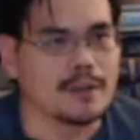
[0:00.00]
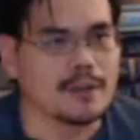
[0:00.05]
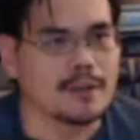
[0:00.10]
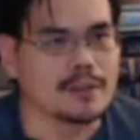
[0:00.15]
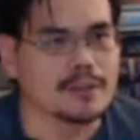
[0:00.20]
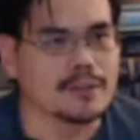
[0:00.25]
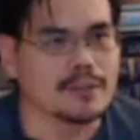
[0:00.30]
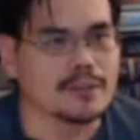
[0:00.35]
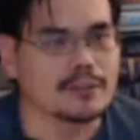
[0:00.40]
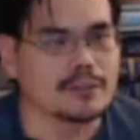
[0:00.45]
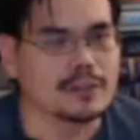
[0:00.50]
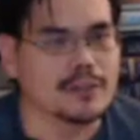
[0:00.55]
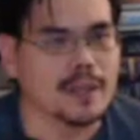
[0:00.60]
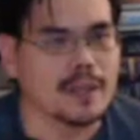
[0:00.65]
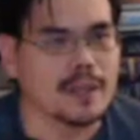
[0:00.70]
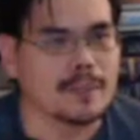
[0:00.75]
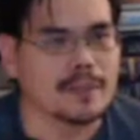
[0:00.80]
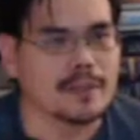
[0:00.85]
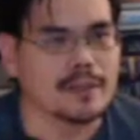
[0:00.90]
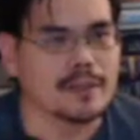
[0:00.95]
instead of
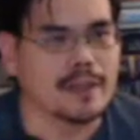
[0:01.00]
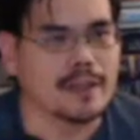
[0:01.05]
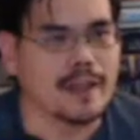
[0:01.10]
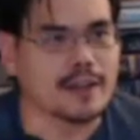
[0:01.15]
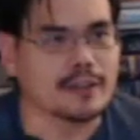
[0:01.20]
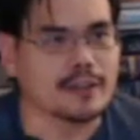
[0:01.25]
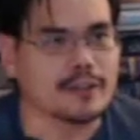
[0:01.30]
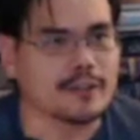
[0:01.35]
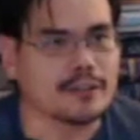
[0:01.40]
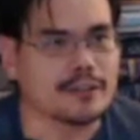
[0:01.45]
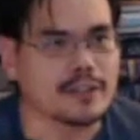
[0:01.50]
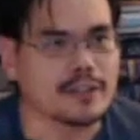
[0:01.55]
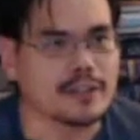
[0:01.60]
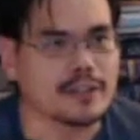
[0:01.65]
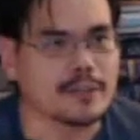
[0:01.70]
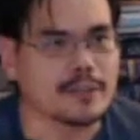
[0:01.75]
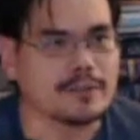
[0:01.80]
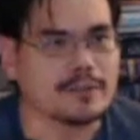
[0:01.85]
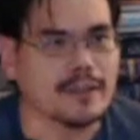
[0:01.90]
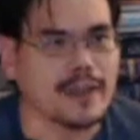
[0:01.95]
climbing the ladder if you need
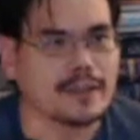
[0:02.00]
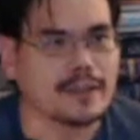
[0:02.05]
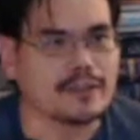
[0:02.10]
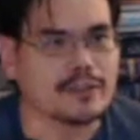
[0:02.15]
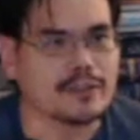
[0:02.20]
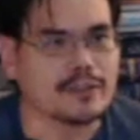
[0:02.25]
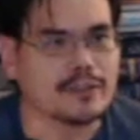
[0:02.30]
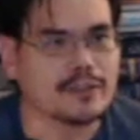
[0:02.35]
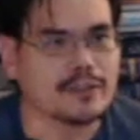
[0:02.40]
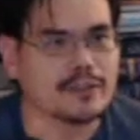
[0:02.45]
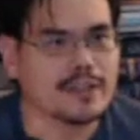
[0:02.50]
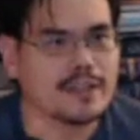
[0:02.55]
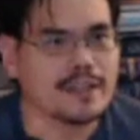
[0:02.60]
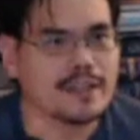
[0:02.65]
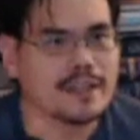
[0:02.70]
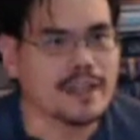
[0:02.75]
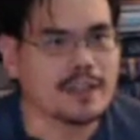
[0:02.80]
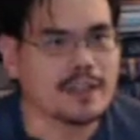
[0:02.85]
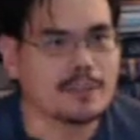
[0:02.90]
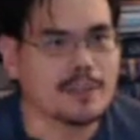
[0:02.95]
to be faster. This
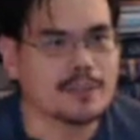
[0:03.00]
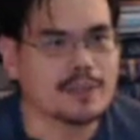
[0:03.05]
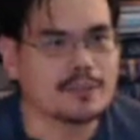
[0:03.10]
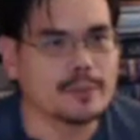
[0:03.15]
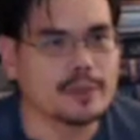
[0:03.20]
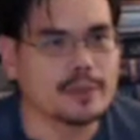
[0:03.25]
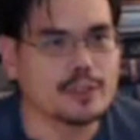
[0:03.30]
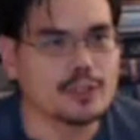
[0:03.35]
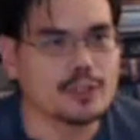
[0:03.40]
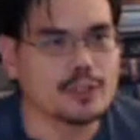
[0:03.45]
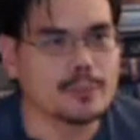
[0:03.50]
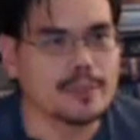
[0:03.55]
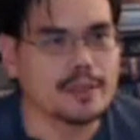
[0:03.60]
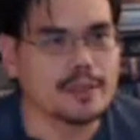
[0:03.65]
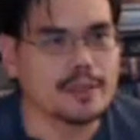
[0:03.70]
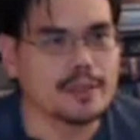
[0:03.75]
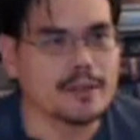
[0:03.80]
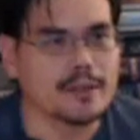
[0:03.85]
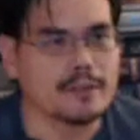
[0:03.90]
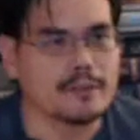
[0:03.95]
kind of reminds me a little
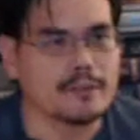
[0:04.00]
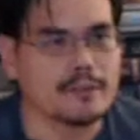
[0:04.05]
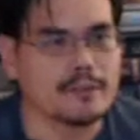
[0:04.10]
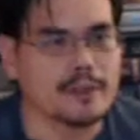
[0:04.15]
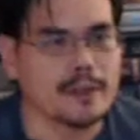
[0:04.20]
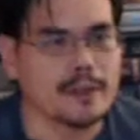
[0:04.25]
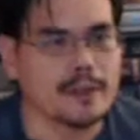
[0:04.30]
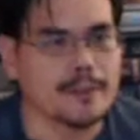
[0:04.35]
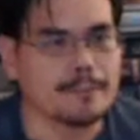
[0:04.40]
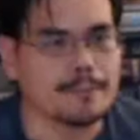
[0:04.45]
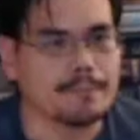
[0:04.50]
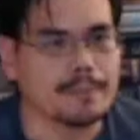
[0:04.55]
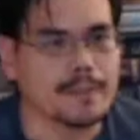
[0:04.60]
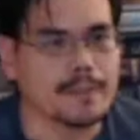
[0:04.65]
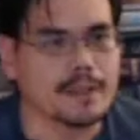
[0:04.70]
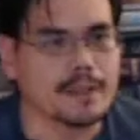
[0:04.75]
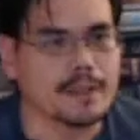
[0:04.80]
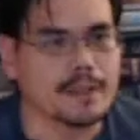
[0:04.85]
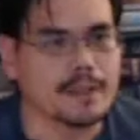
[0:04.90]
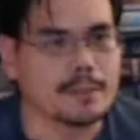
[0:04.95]
bit of um,
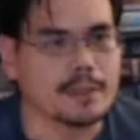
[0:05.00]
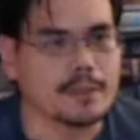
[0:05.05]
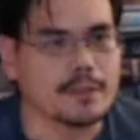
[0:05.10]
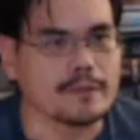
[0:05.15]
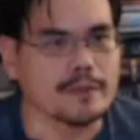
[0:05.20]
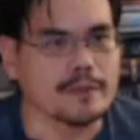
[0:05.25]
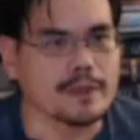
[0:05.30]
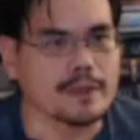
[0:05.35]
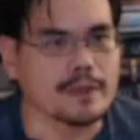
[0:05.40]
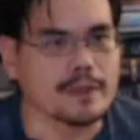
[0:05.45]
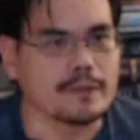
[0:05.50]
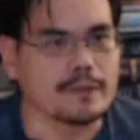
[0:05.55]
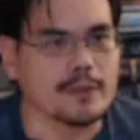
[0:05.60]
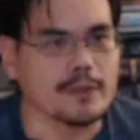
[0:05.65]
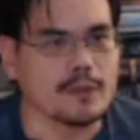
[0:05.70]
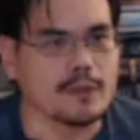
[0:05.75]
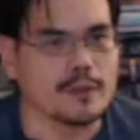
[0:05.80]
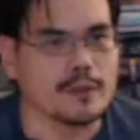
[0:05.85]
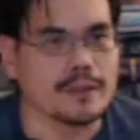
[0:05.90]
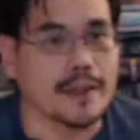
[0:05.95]
a couple of, of
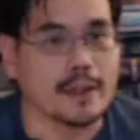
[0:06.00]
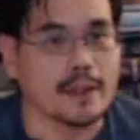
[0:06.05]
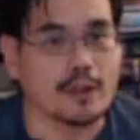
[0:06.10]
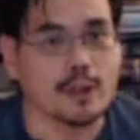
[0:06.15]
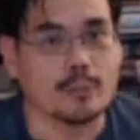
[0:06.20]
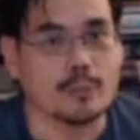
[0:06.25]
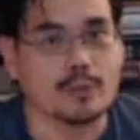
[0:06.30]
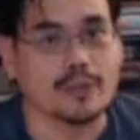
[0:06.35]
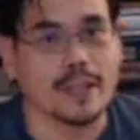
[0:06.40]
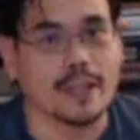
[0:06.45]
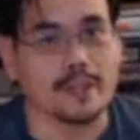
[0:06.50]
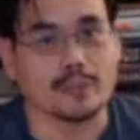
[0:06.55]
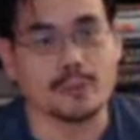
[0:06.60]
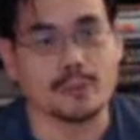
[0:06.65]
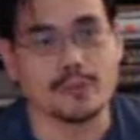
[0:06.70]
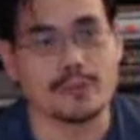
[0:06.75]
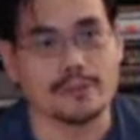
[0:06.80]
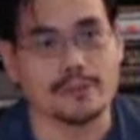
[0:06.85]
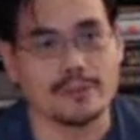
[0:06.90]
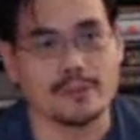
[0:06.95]
later homebrew games,
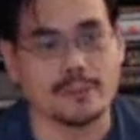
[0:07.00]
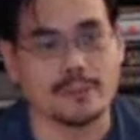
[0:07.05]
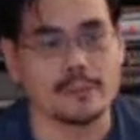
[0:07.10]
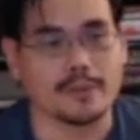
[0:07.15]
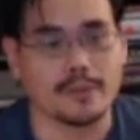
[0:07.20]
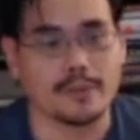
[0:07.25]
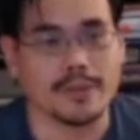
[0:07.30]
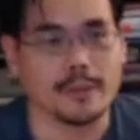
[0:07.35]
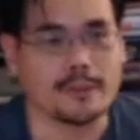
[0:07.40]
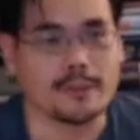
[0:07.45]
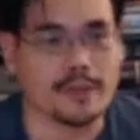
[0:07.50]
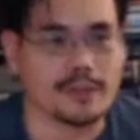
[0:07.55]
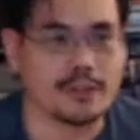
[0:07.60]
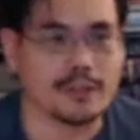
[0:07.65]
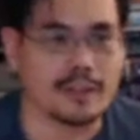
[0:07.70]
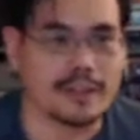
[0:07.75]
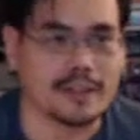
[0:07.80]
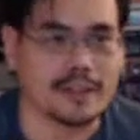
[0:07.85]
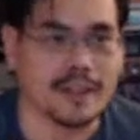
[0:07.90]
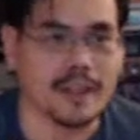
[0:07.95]
which are some, some games that I
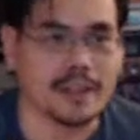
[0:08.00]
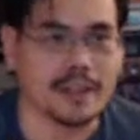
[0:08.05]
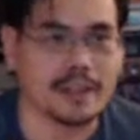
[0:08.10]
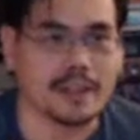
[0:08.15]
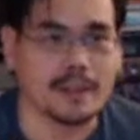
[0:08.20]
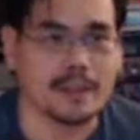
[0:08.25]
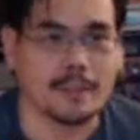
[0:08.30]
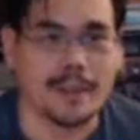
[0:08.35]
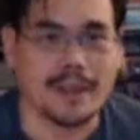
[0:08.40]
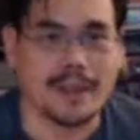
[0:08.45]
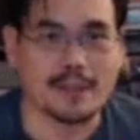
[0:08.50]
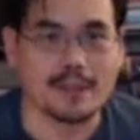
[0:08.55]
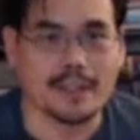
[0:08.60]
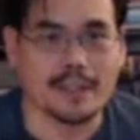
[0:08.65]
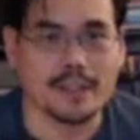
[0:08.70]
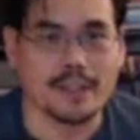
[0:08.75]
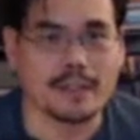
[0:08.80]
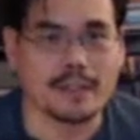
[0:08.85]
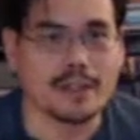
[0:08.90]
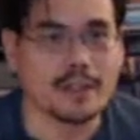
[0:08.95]
really like uh, Battle Kid